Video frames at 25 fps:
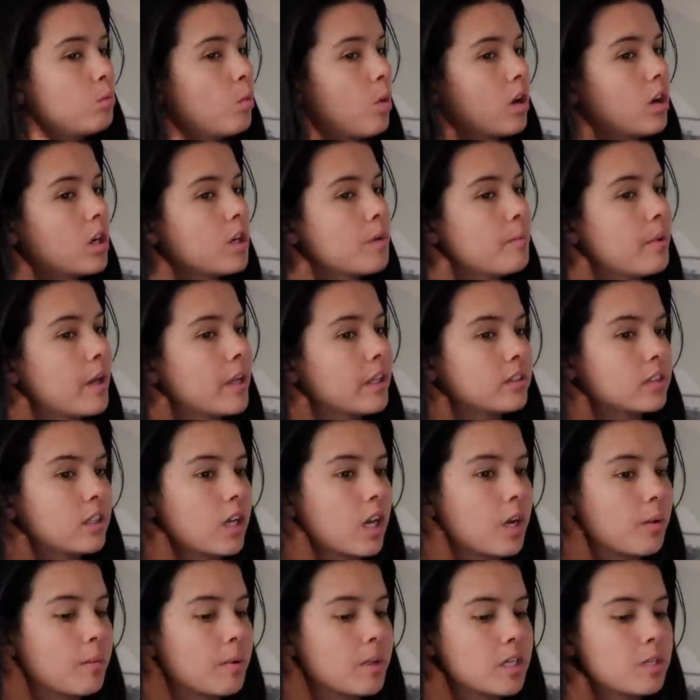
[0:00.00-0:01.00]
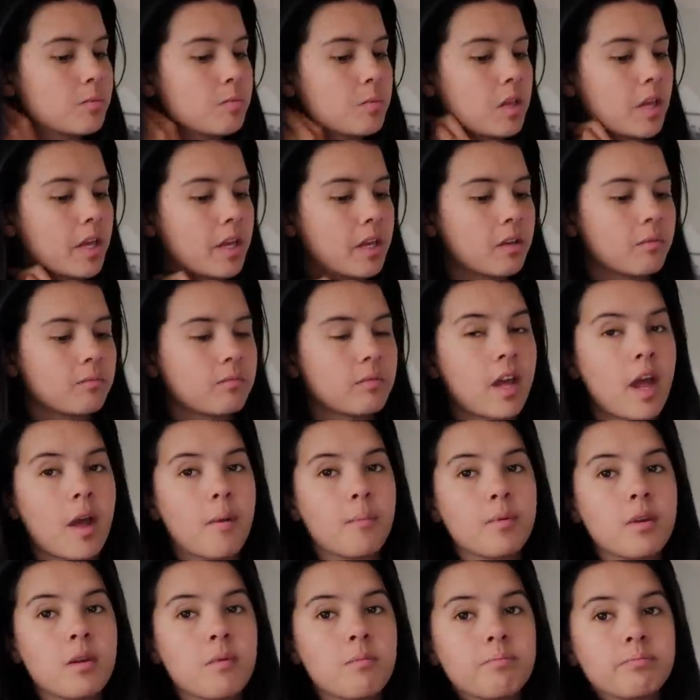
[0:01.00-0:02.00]
Watering plants kind of makes me like
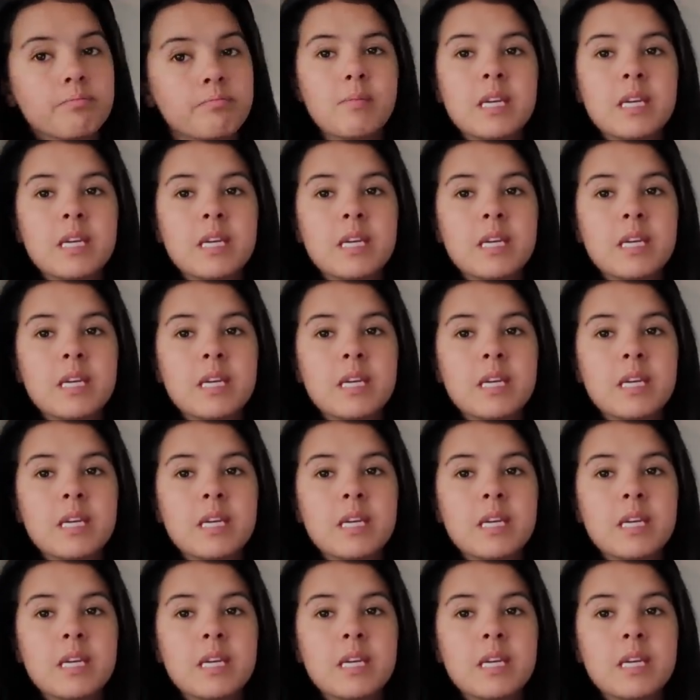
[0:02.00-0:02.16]
happy.